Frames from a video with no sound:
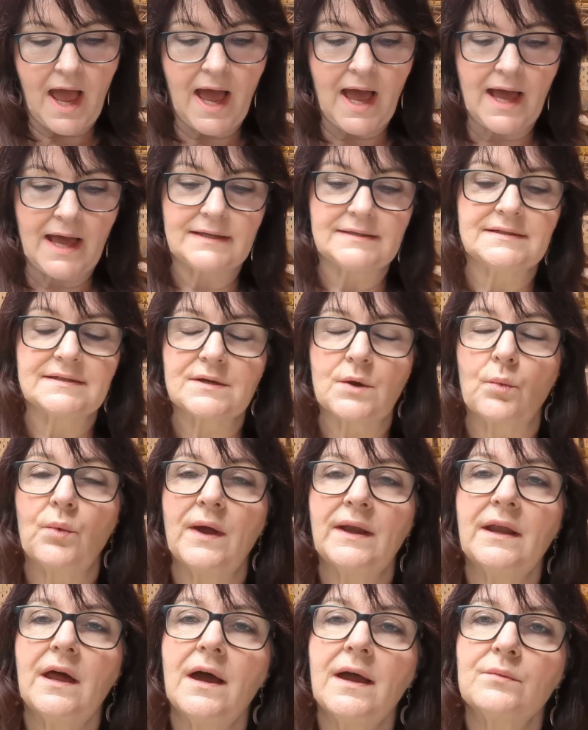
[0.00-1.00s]
And
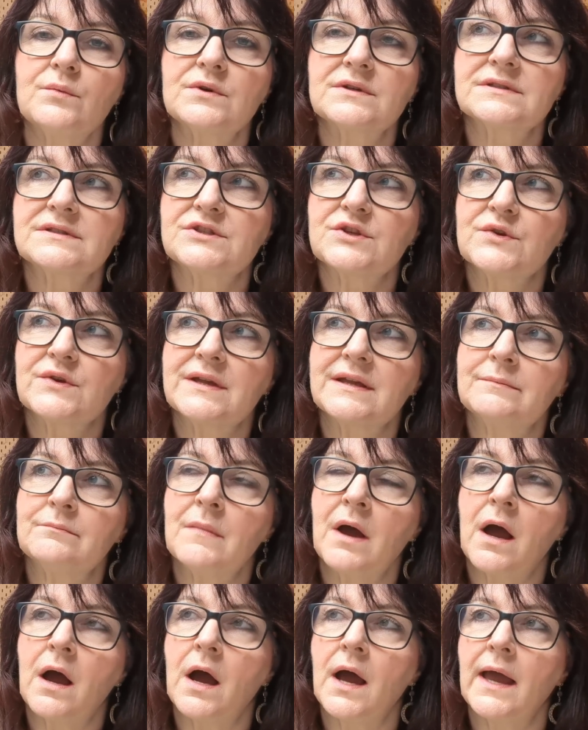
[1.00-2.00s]
when I was doing
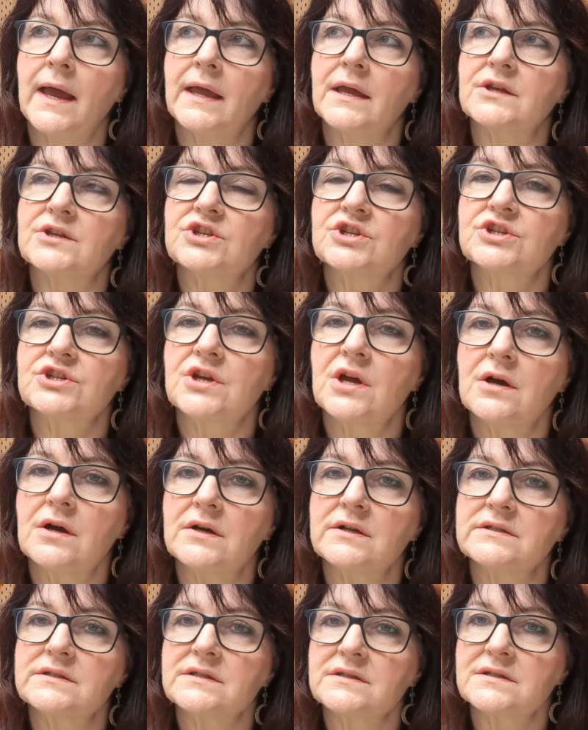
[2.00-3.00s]
my
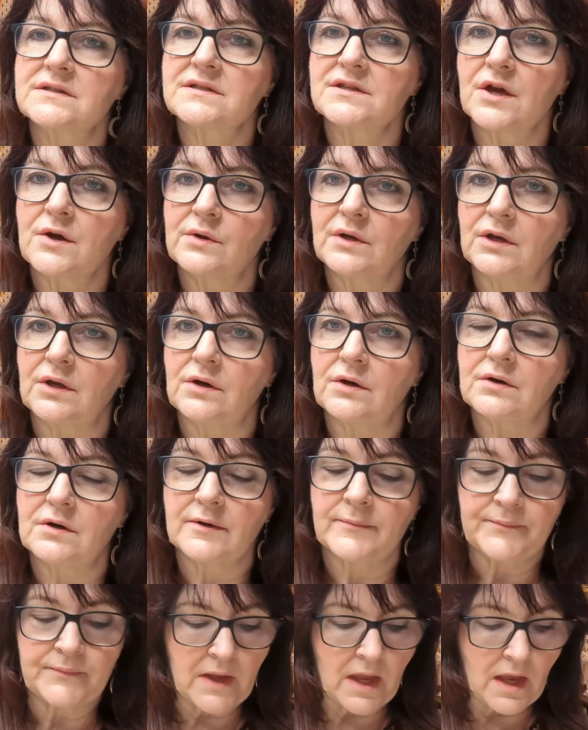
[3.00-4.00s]
shirt sew
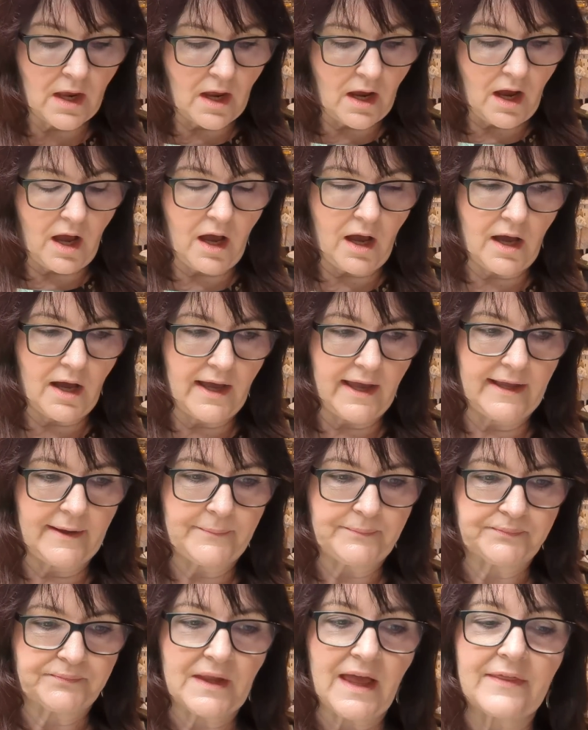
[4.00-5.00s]
along,
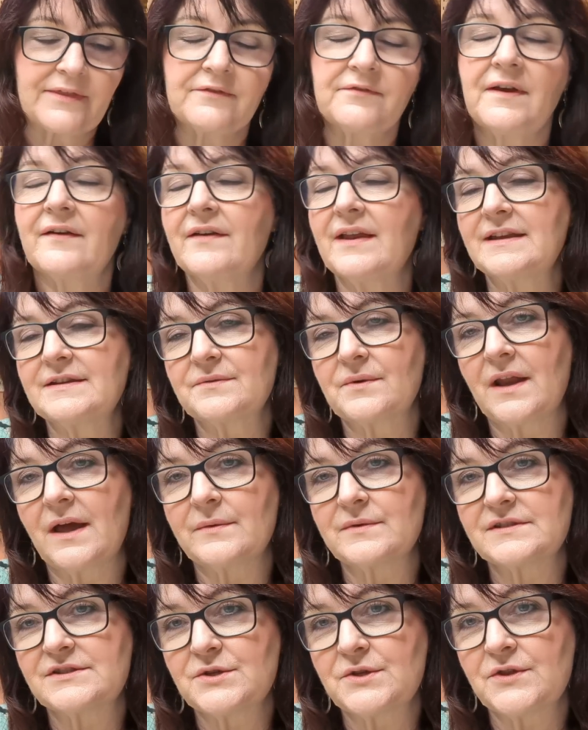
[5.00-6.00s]
at the very end, when I
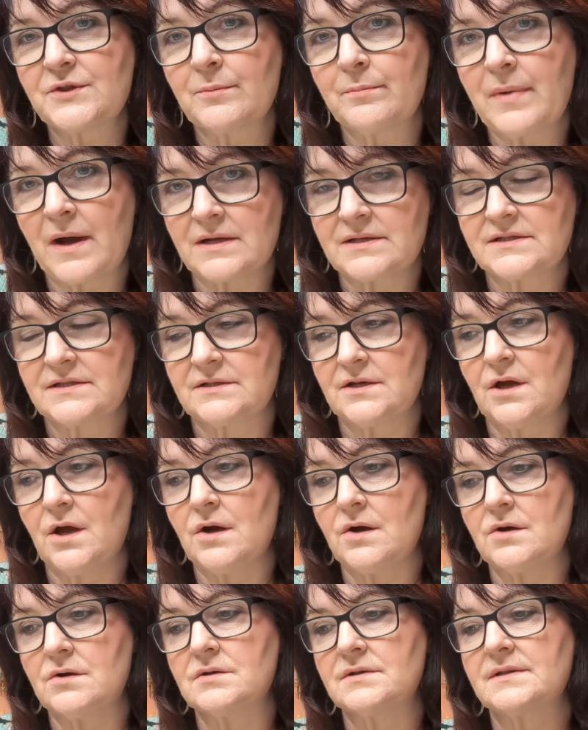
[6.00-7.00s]
was doing the
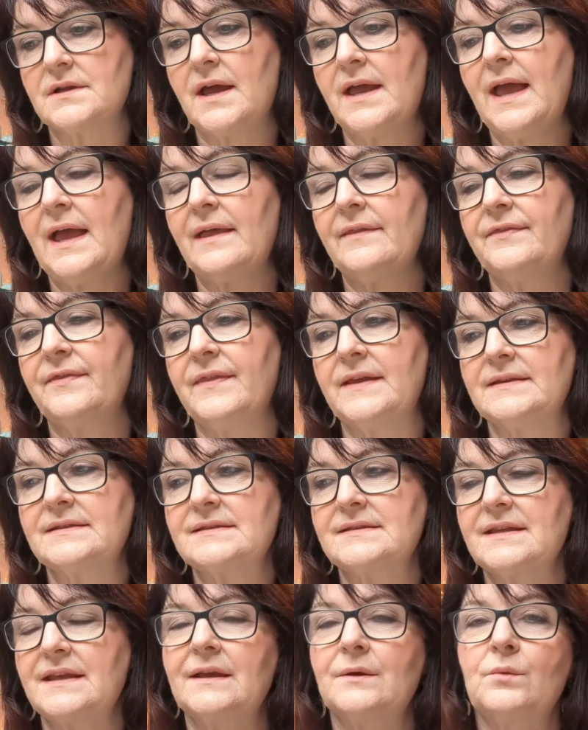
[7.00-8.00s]
buttonholes, I had this
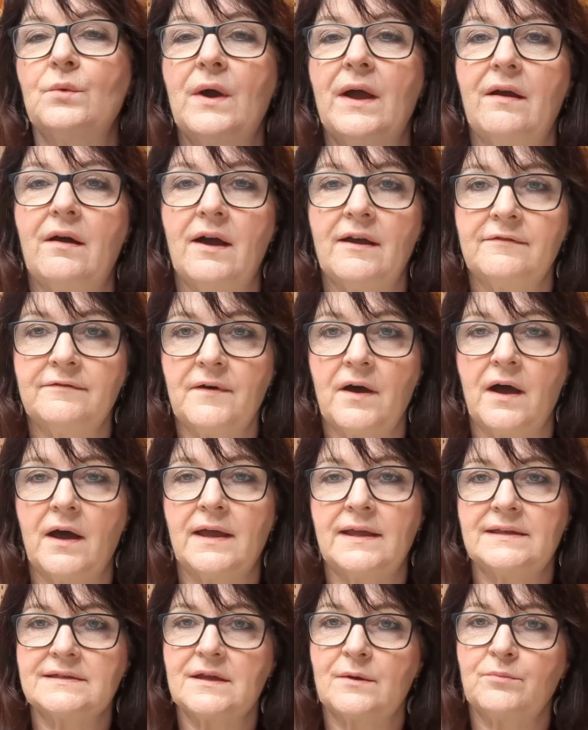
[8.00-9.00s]
thing where I
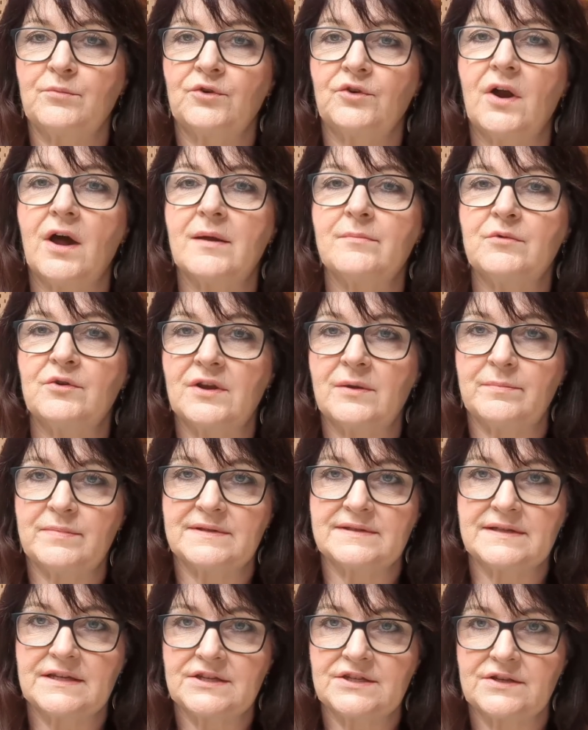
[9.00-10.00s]
find a primary
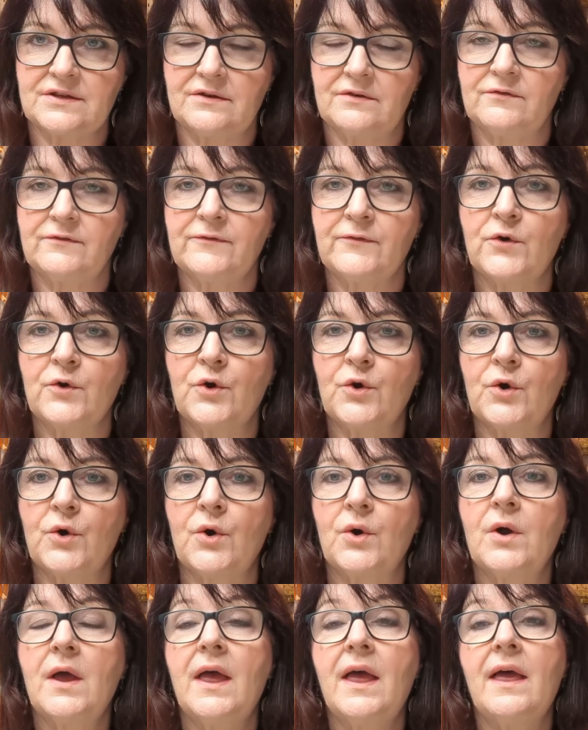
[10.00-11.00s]
position
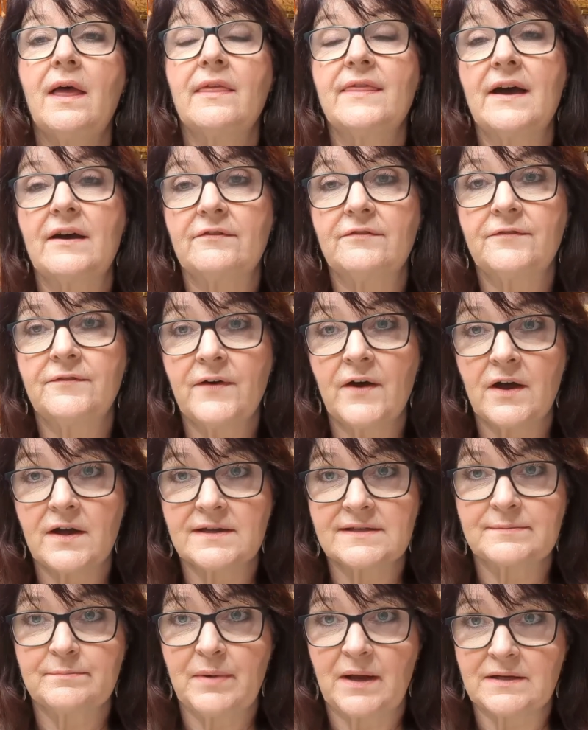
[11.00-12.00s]
for that
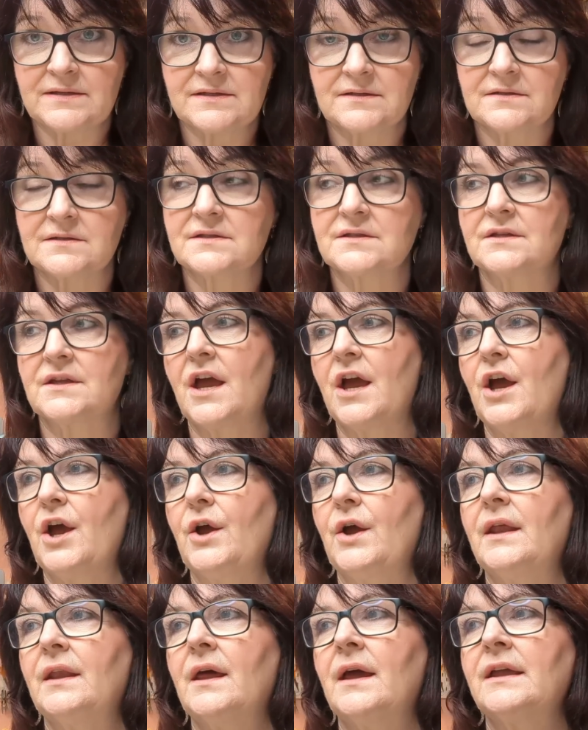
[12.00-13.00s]
first button to go,
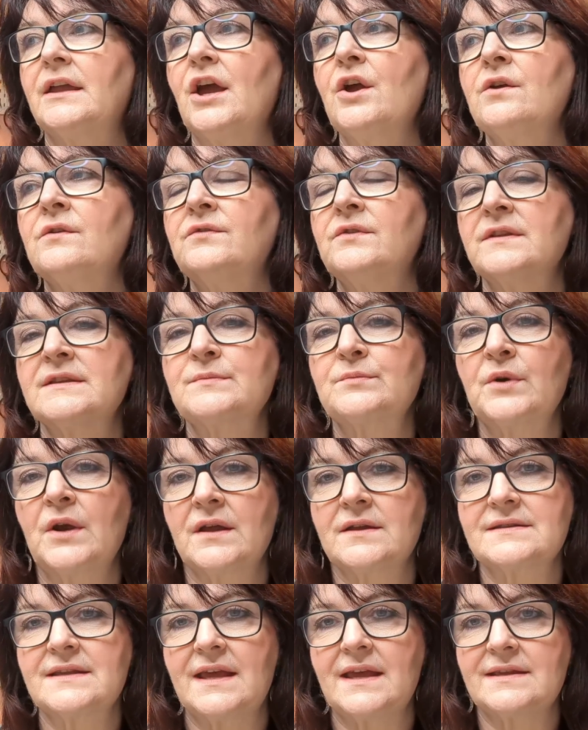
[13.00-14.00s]
and I go through this
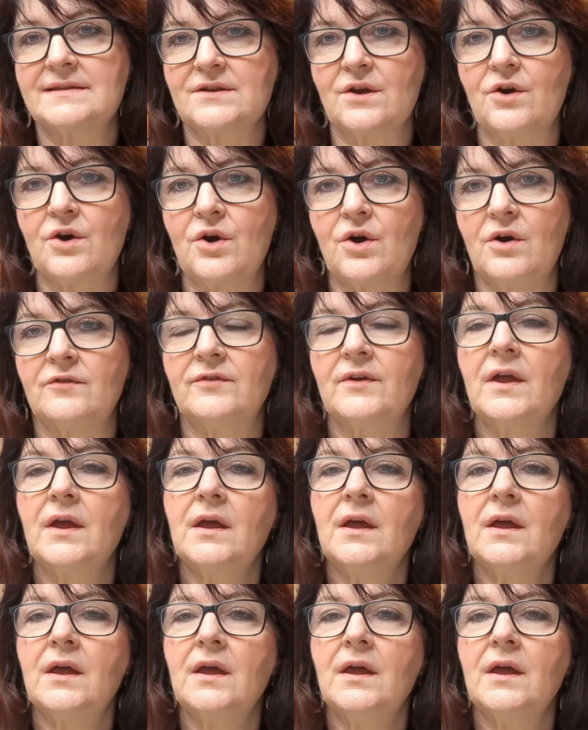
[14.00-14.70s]
process of